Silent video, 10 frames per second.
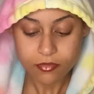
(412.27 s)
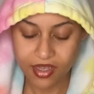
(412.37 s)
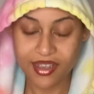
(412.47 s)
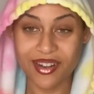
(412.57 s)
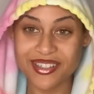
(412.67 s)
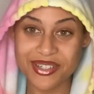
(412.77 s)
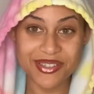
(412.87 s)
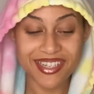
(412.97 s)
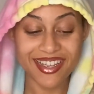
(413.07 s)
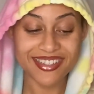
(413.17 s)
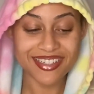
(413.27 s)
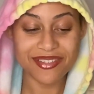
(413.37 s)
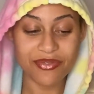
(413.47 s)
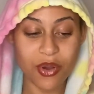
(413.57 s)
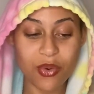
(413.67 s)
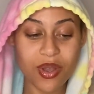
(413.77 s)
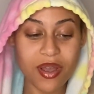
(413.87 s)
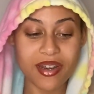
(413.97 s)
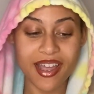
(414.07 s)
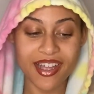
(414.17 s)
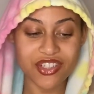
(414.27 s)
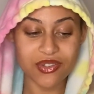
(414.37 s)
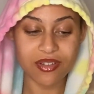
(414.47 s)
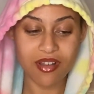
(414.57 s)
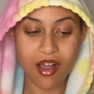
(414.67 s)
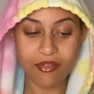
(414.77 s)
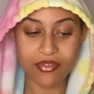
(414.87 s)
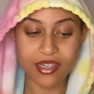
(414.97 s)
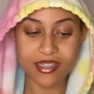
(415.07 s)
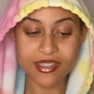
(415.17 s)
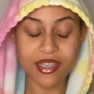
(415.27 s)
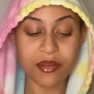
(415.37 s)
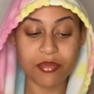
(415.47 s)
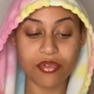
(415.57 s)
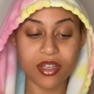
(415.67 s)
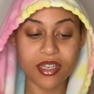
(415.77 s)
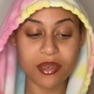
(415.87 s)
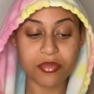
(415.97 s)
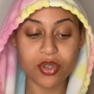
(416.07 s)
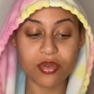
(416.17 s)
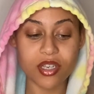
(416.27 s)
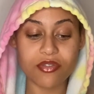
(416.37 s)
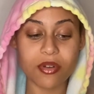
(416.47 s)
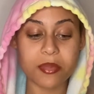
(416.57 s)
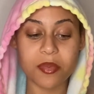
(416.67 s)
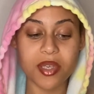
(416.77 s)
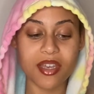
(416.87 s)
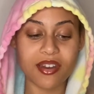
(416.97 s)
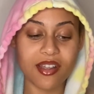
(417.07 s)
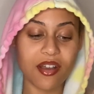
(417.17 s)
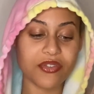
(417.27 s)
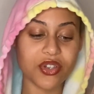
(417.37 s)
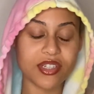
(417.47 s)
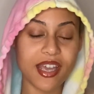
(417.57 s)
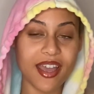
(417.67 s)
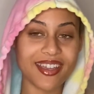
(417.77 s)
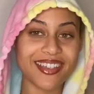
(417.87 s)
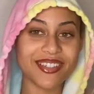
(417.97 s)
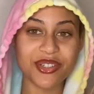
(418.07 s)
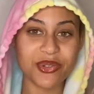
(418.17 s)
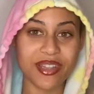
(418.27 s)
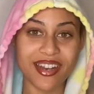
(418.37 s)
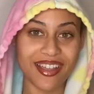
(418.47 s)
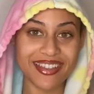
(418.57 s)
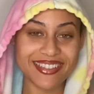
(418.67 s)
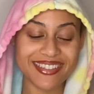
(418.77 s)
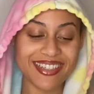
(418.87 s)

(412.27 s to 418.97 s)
It also says, evoke natural confidence and brilliant beauty from the beginning of your day into the night.